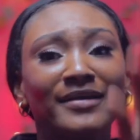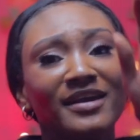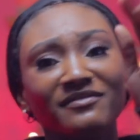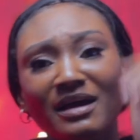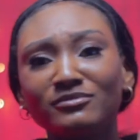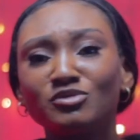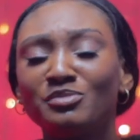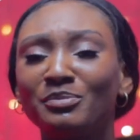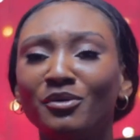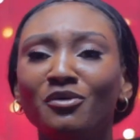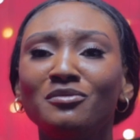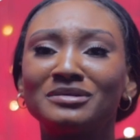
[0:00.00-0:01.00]
Give them to
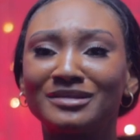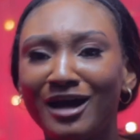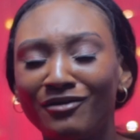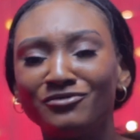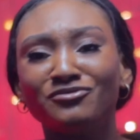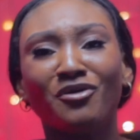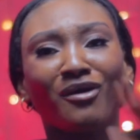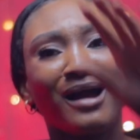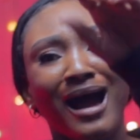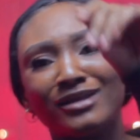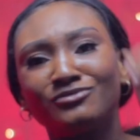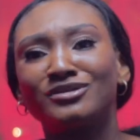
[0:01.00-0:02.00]
people who will tell you your
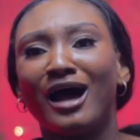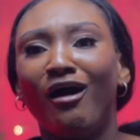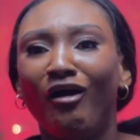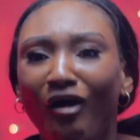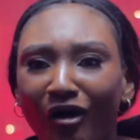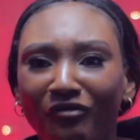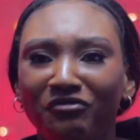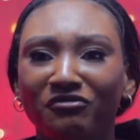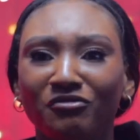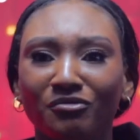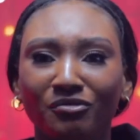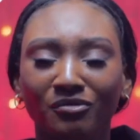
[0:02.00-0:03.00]
candles are
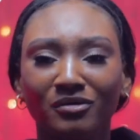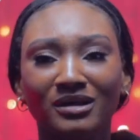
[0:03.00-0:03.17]
awful.